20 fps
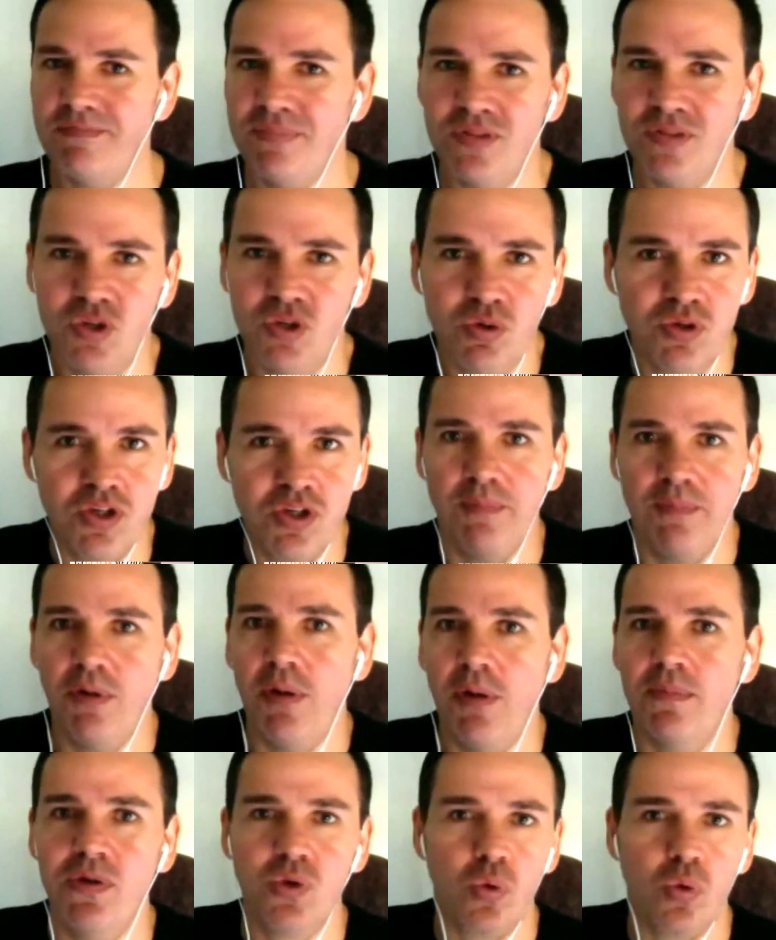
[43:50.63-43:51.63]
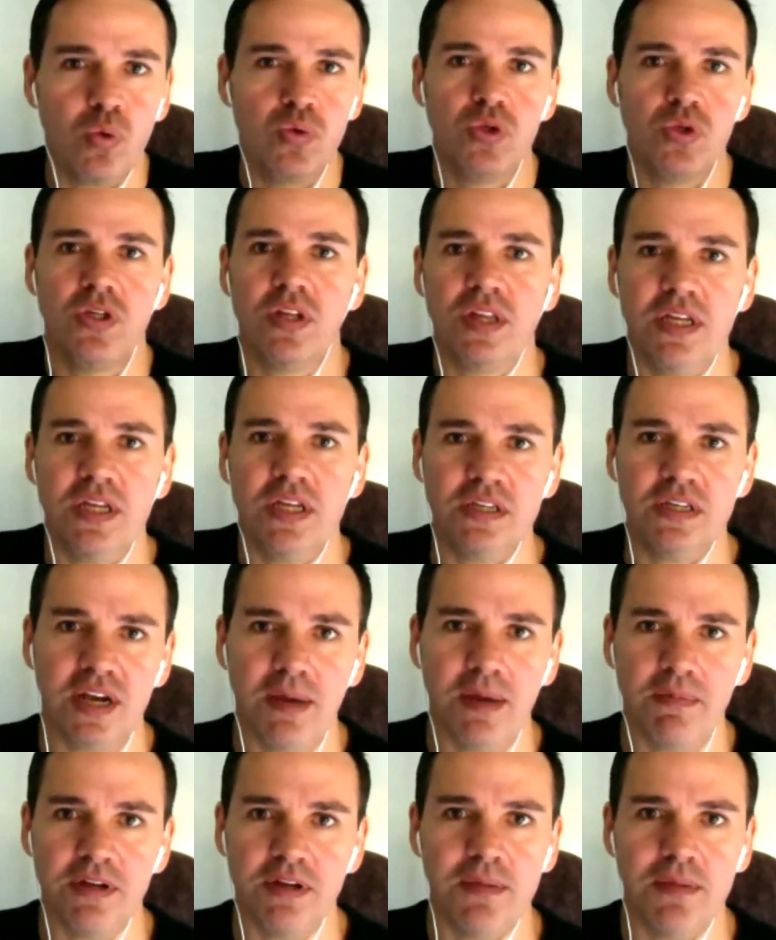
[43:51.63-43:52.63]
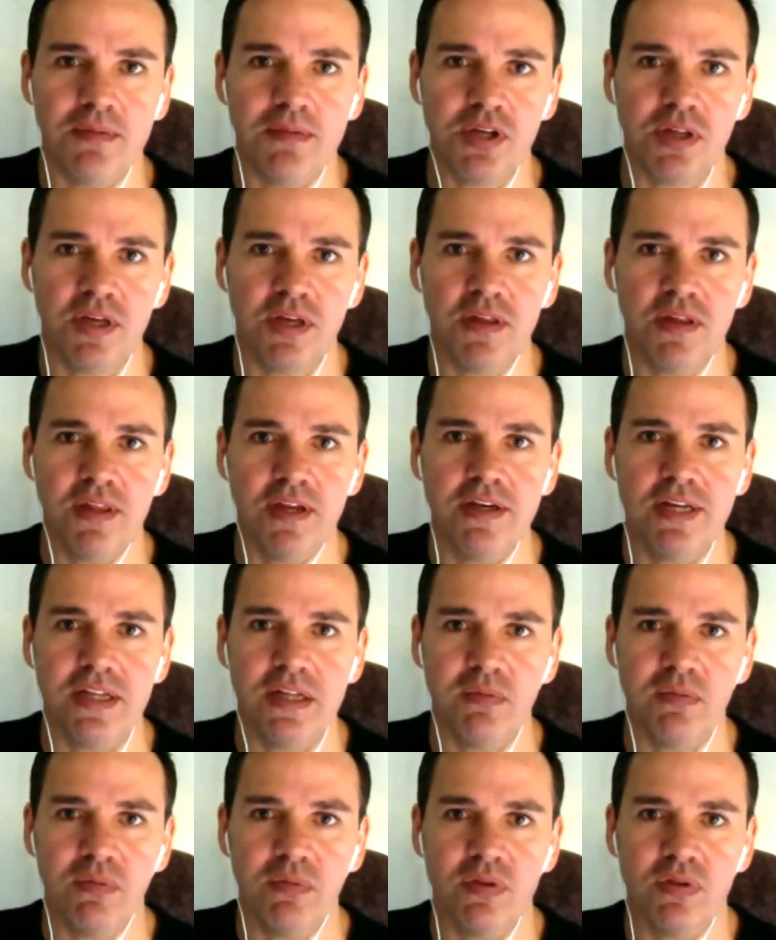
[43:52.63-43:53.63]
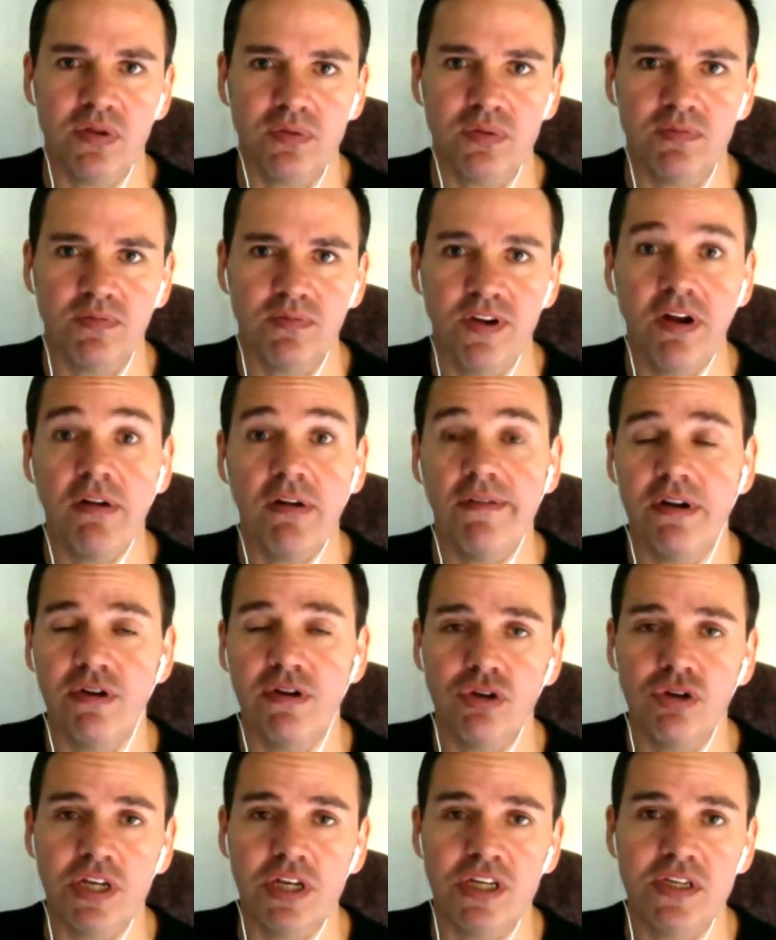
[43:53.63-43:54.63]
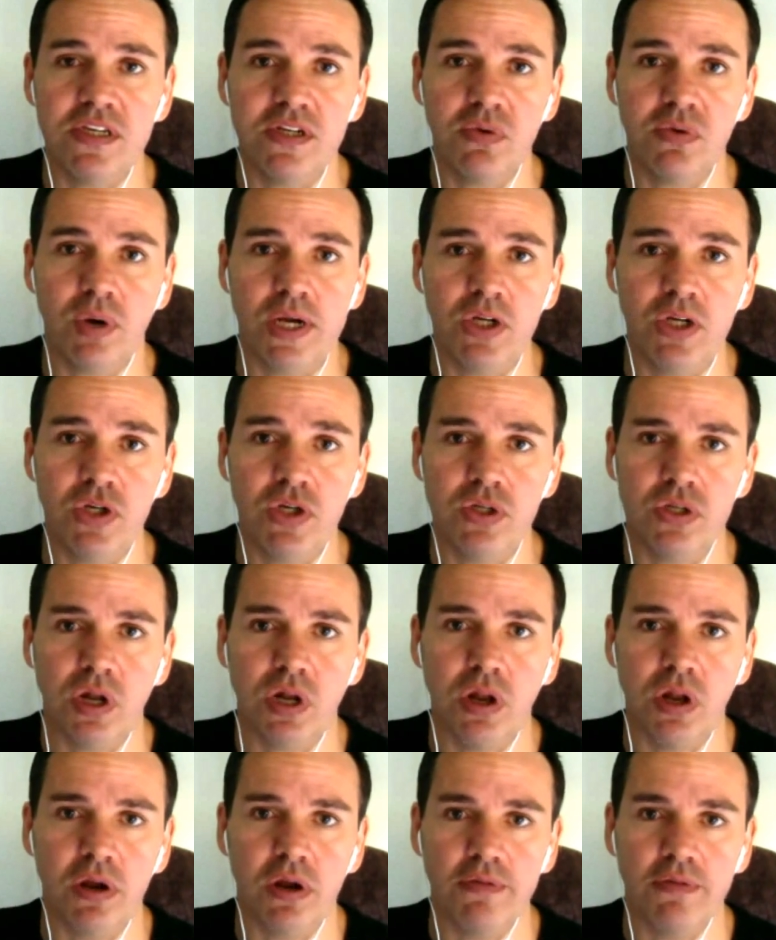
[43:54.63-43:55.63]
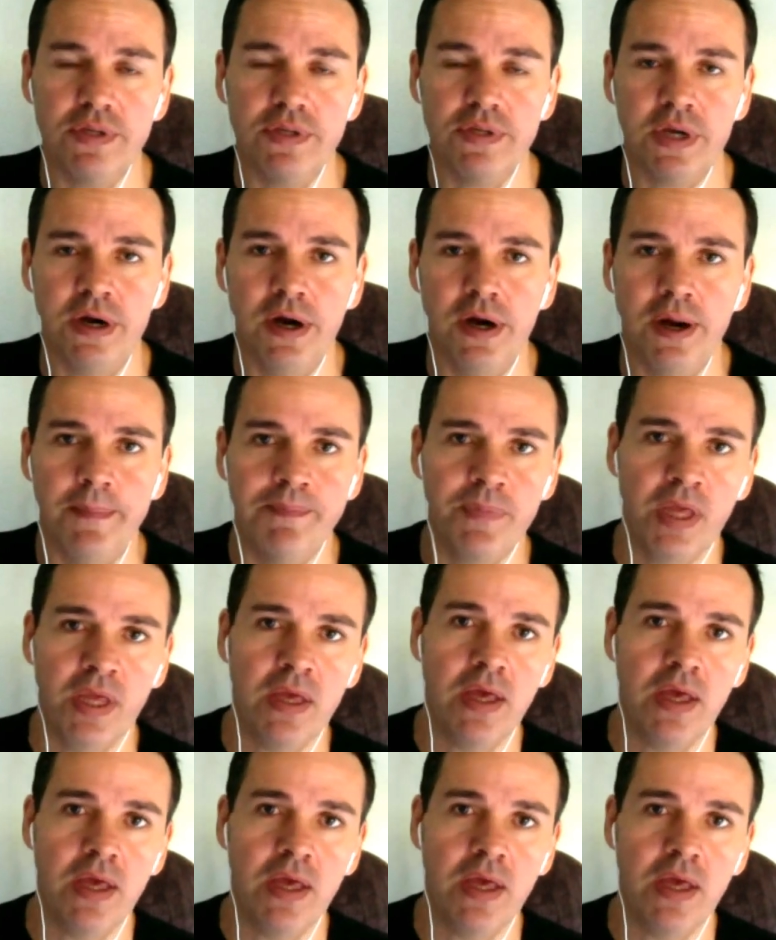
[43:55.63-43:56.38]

Suicide bombers, all sorts of things can happen to them. So they're dealing with some very, very tricky situations a lot of the time.